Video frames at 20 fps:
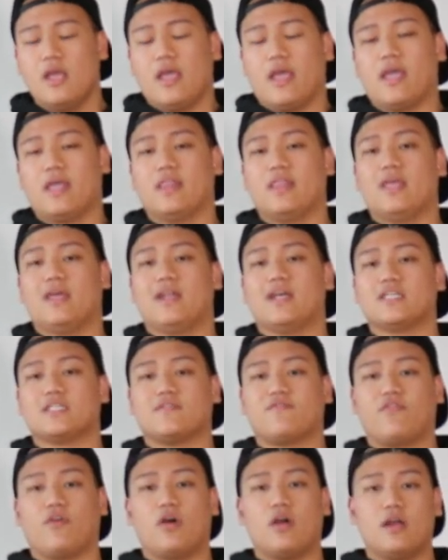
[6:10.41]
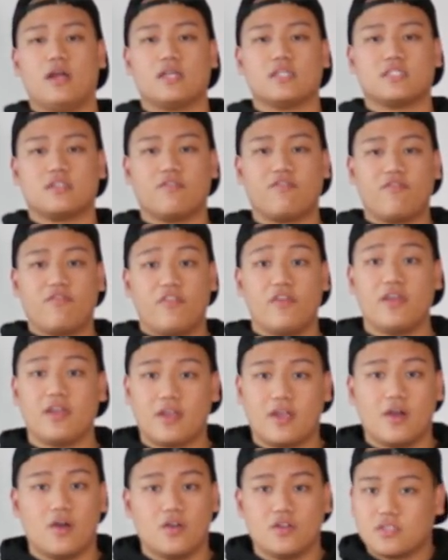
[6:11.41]
And then as far as the fit
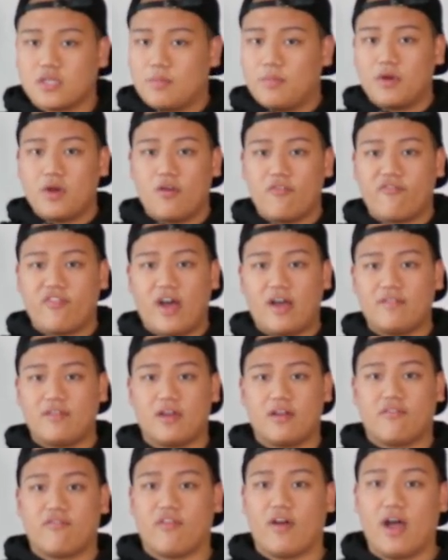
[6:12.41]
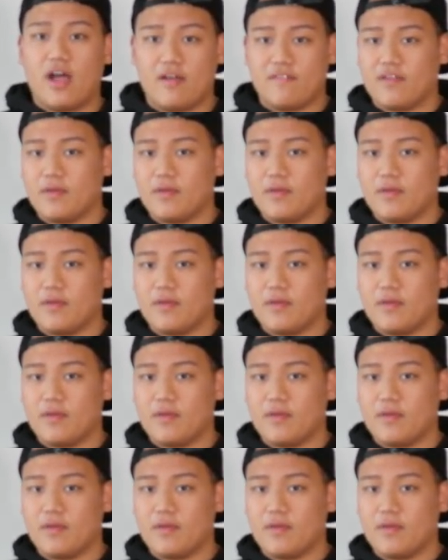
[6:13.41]
goes, I'm gonna go 5 out of 5.